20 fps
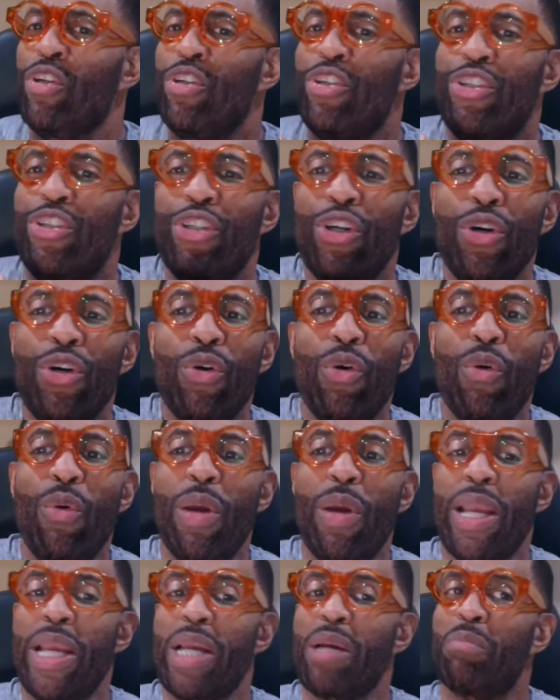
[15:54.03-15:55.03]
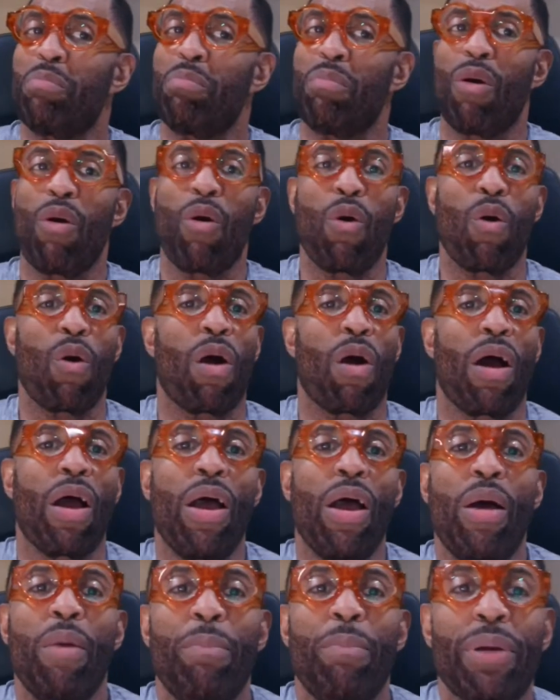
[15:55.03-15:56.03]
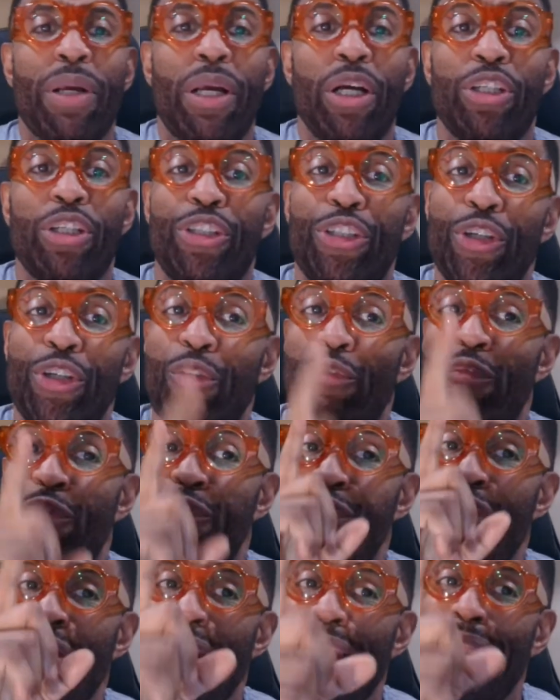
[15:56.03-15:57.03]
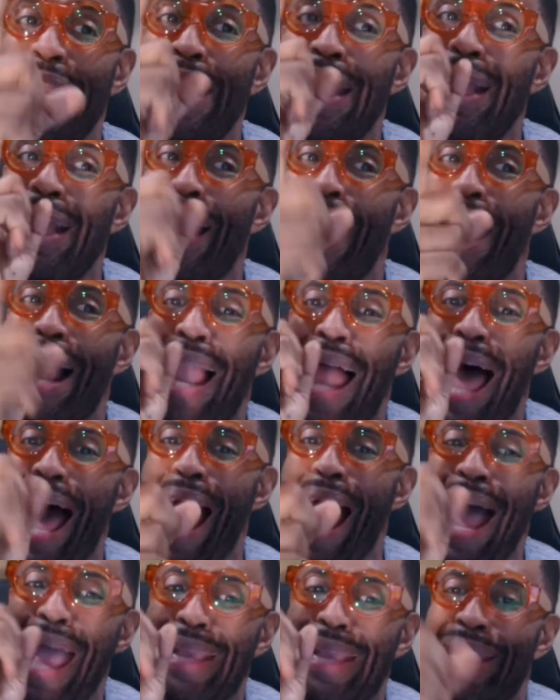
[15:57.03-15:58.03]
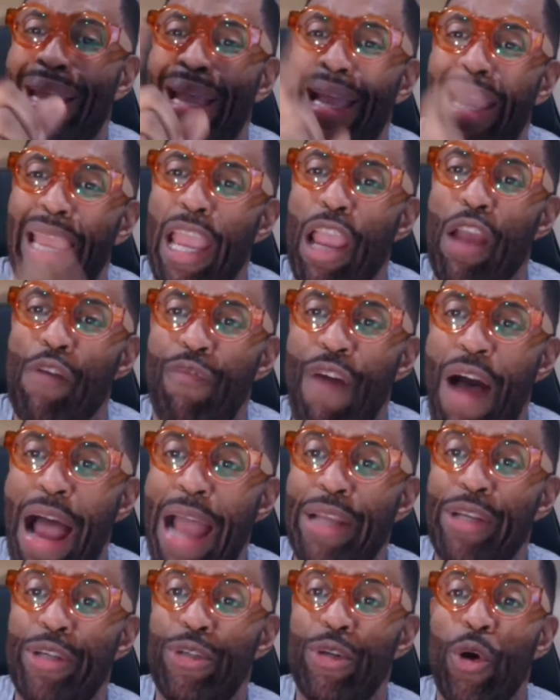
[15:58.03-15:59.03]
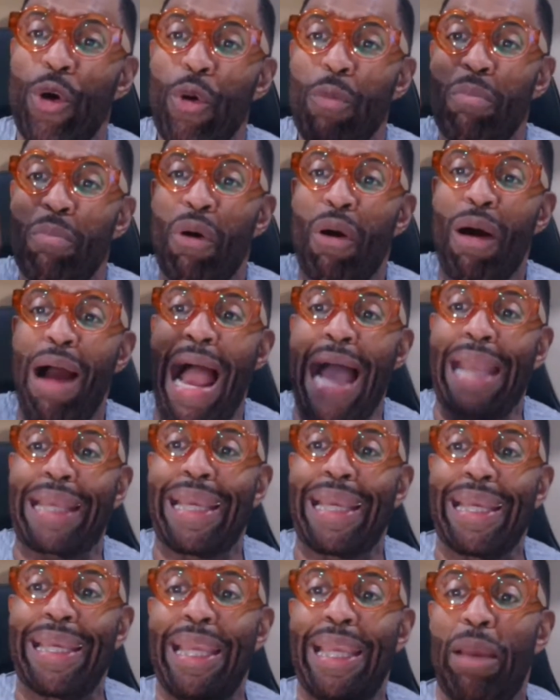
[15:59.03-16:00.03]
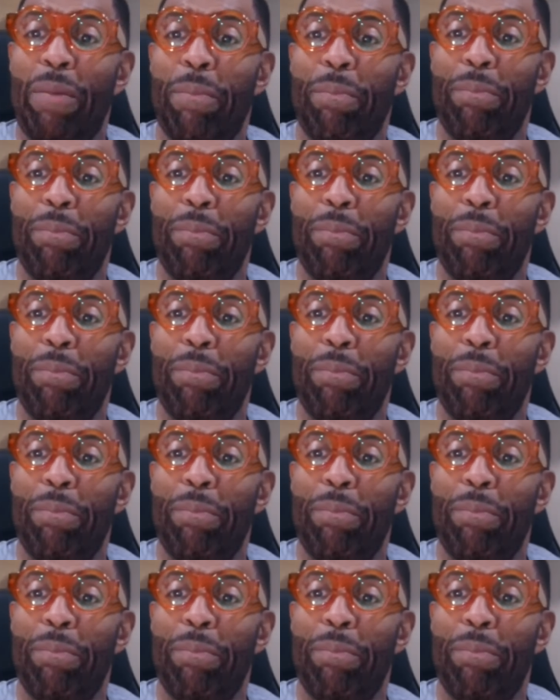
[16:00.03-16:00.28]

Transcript: doing more, because you feel like if I do more, I can get